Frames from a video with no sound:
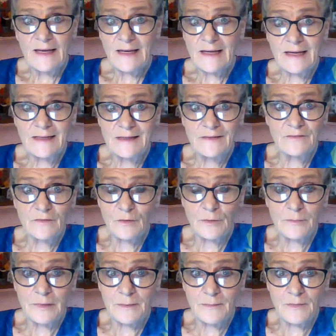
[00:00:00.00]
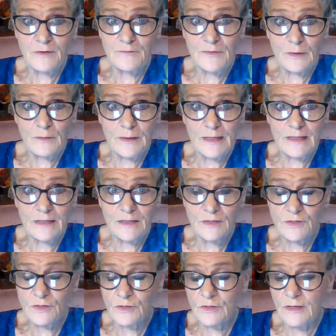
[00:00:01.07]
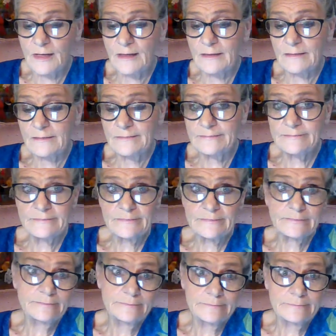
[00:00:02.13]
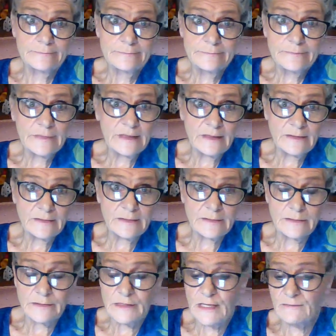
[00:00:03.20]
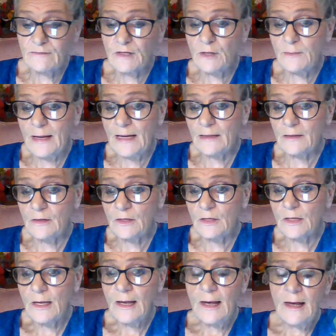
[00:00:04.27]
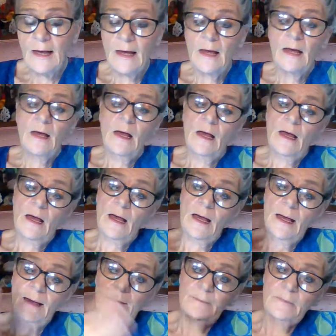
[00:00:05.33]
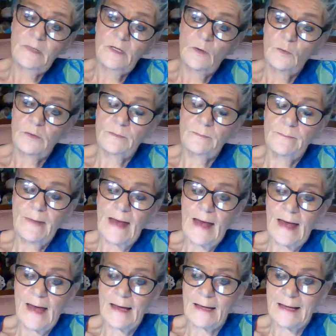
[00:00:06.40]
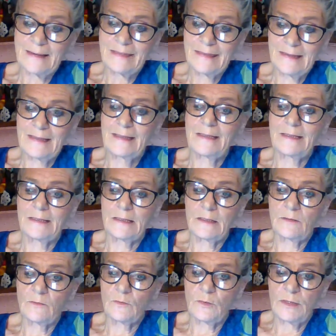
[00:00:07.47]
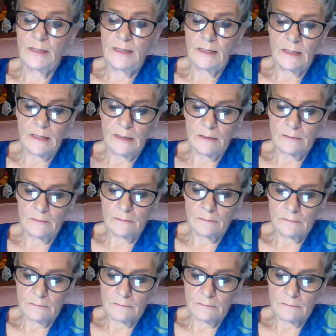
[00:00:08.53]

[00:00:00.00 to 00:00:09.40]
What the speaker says: Can't even remember if I read yesterday. Guess I just have to go back and look. I'm going back, I think, and reading